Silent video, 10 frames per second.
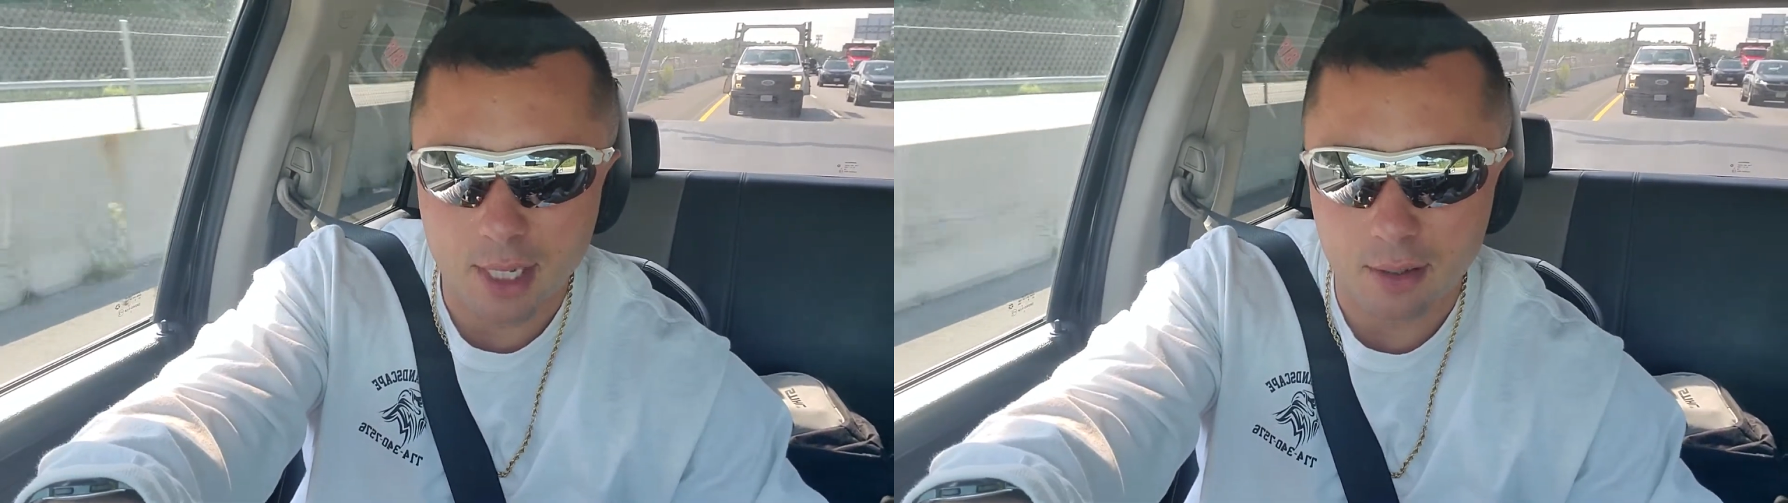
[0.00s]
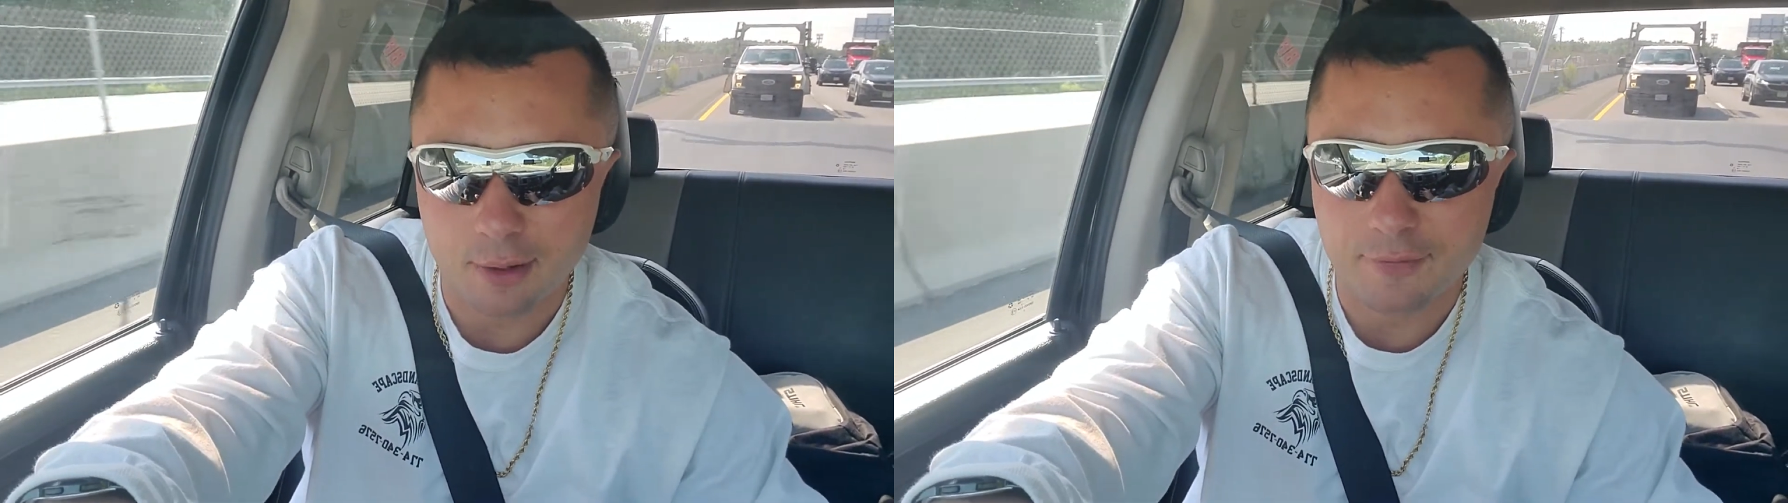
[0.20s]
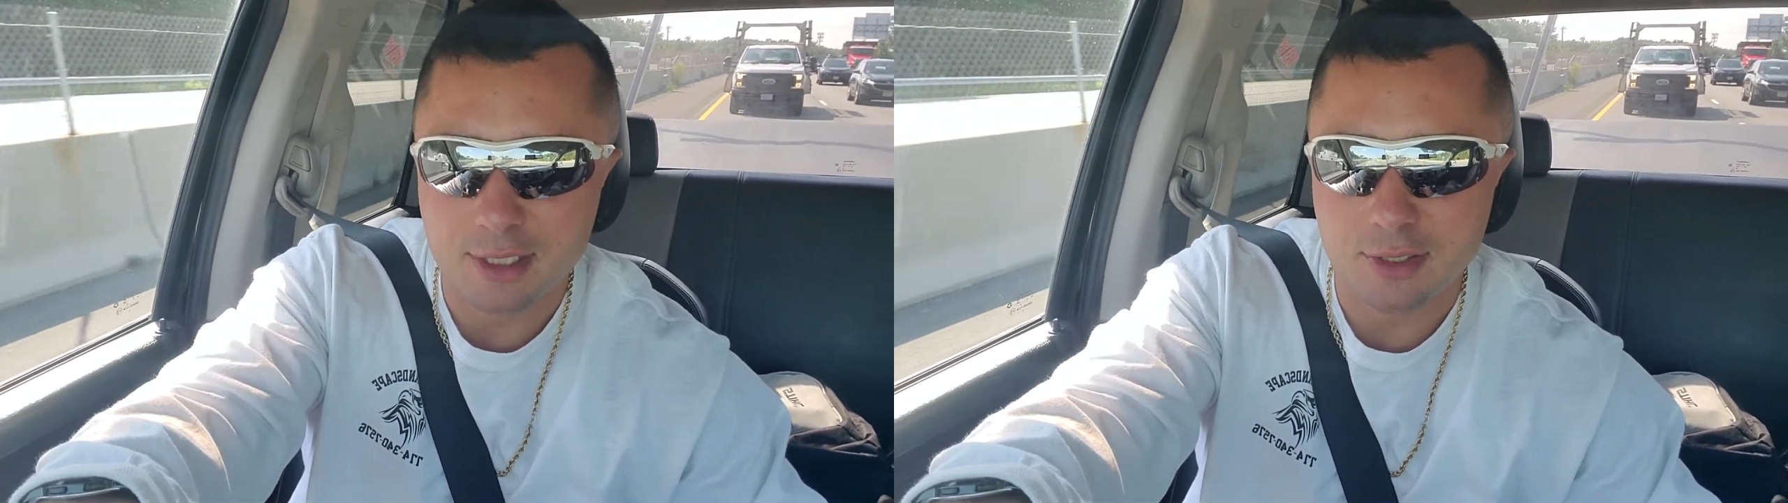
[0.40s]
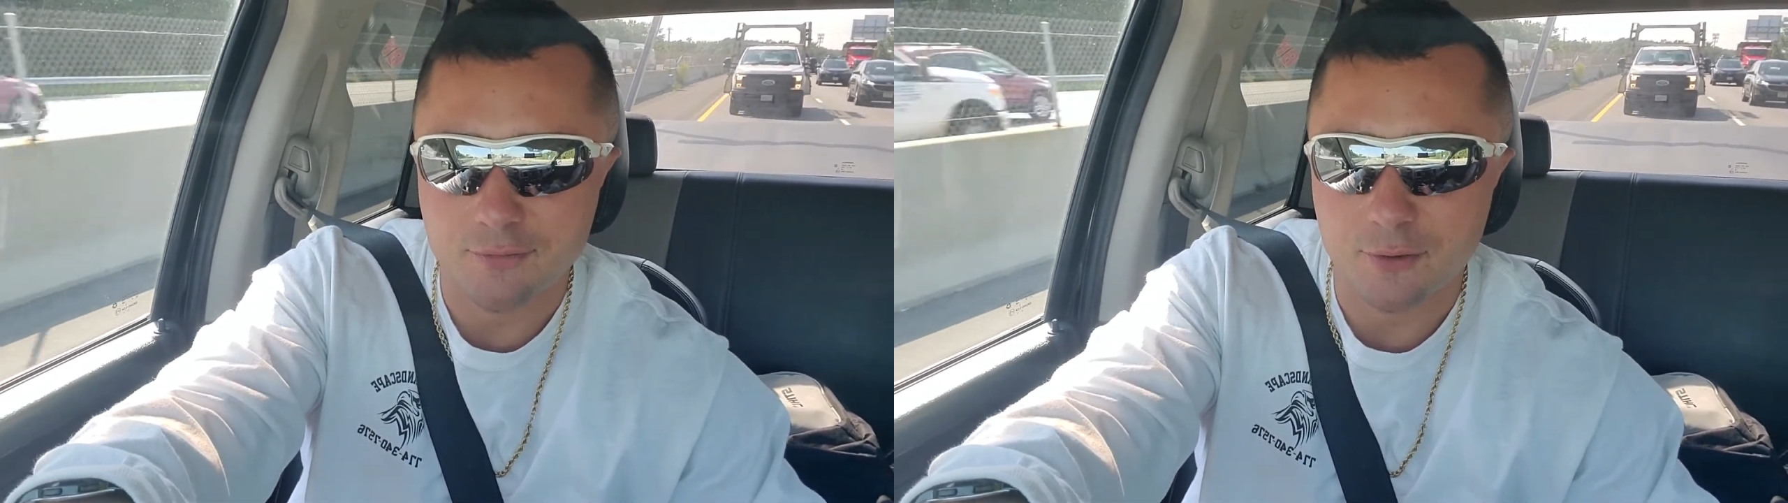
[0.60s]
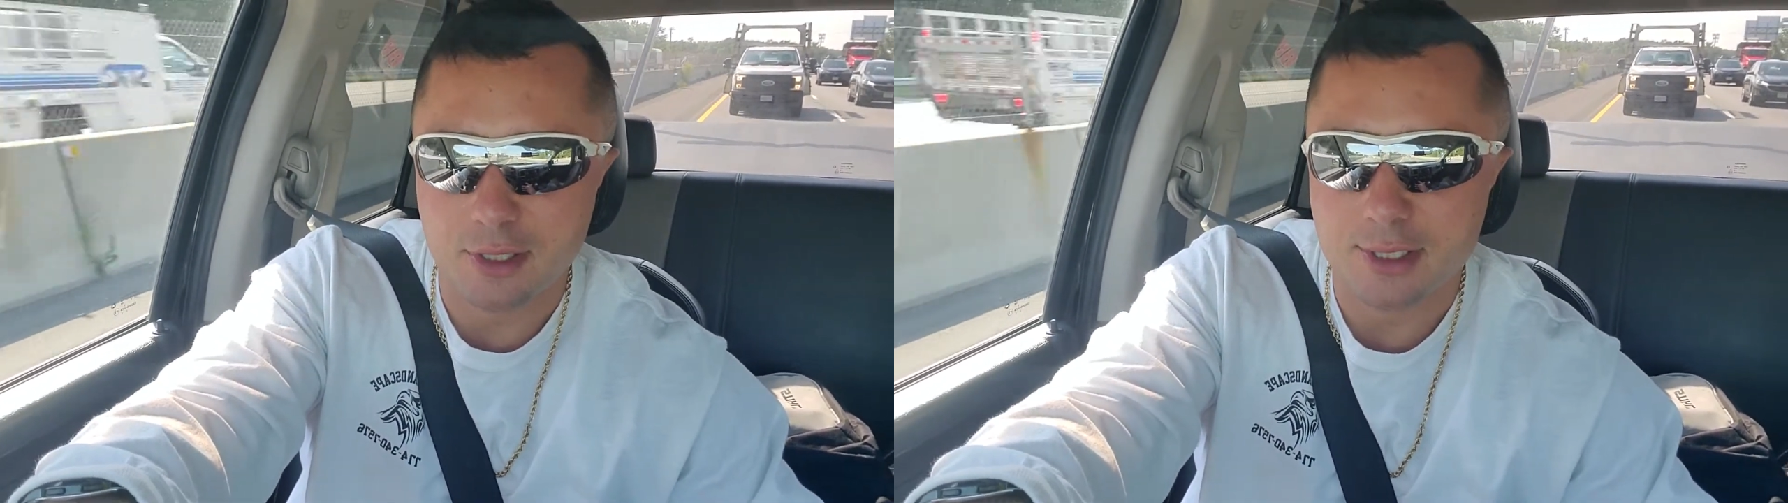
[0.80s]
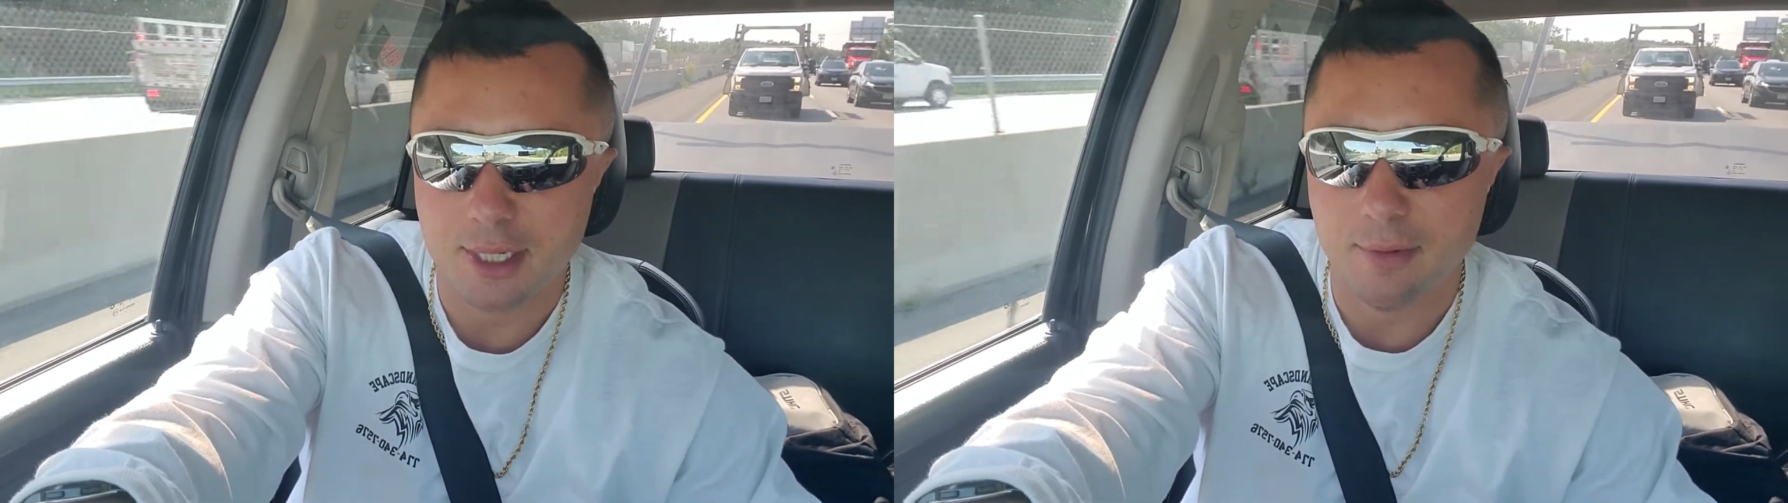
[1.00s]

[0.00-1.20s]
I don't know if it's his first name